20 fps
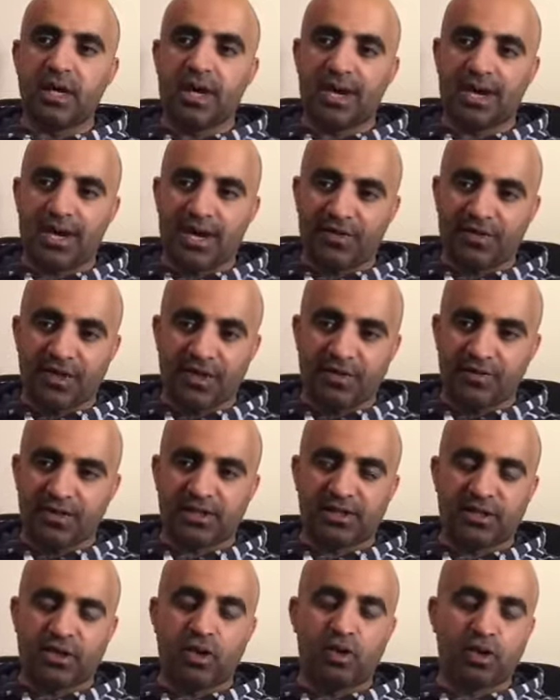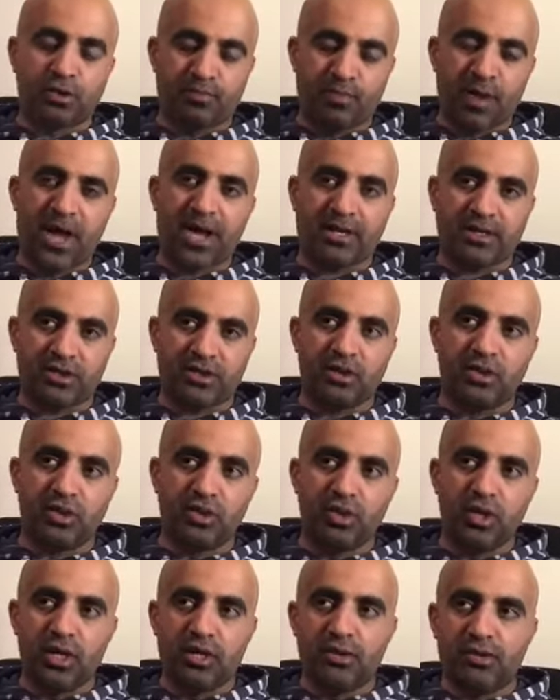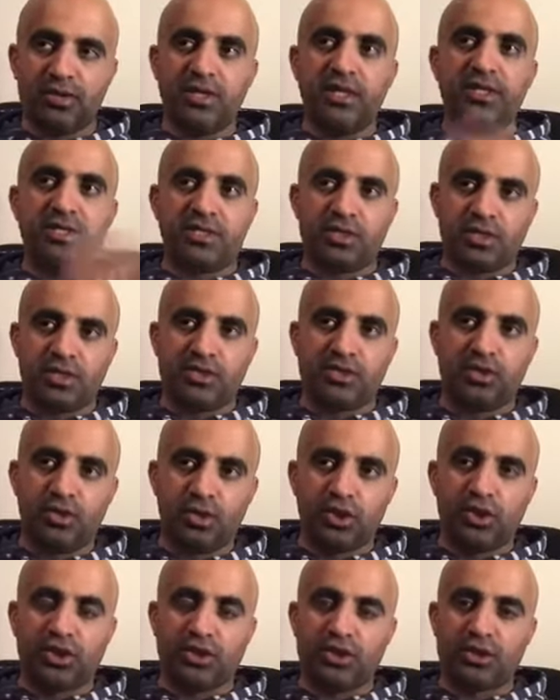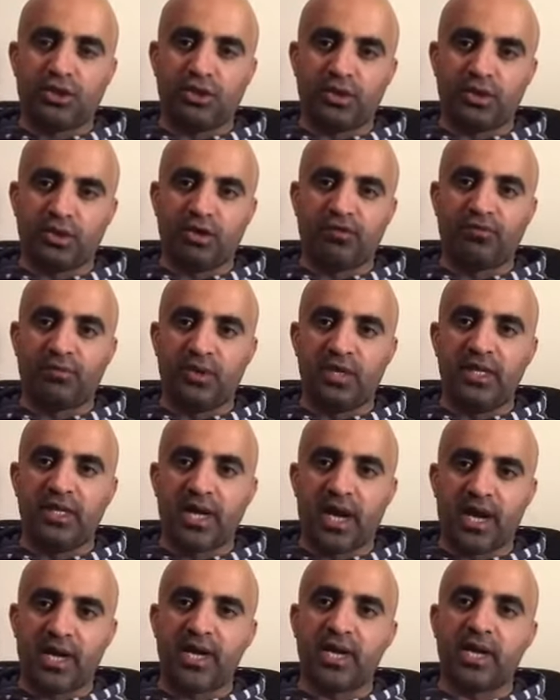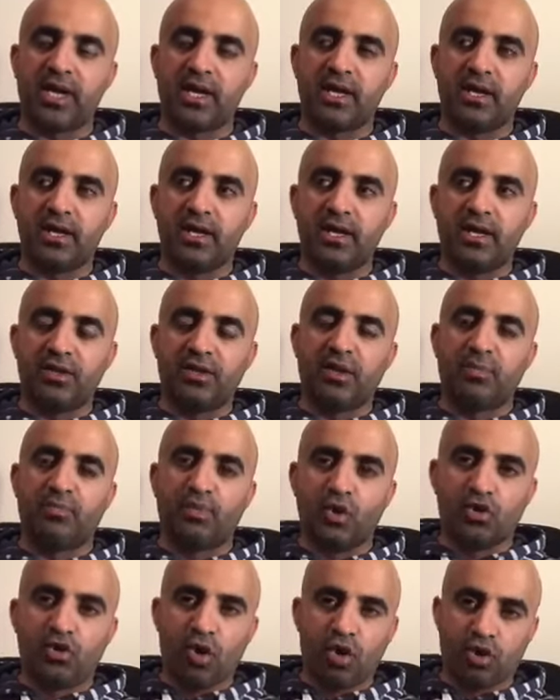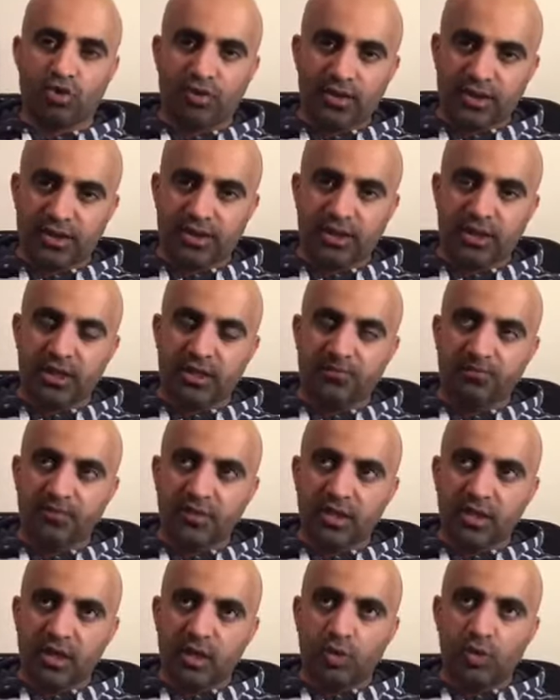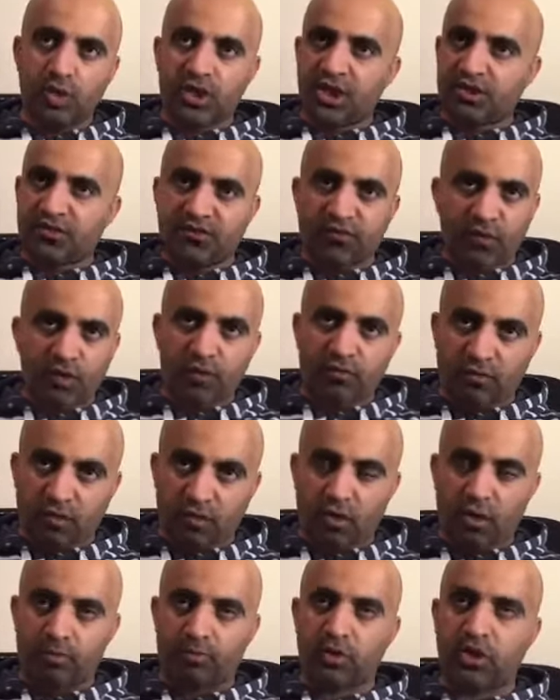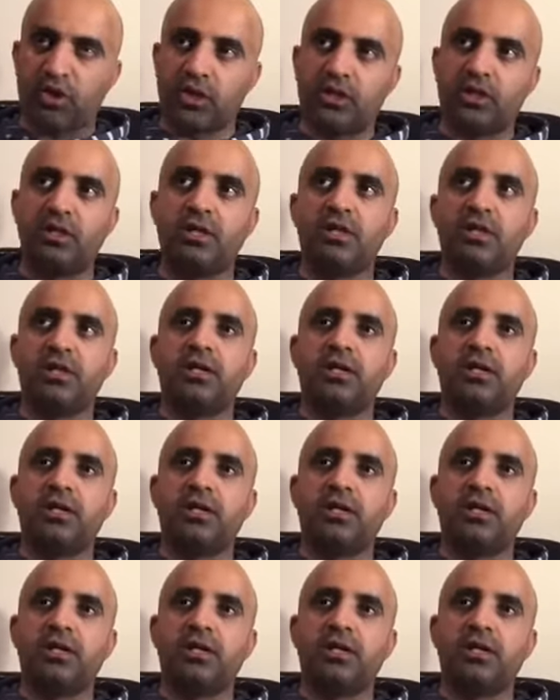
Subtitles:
I think this goes back to the institution of PIA, the bureaucracy, which is full of corruption.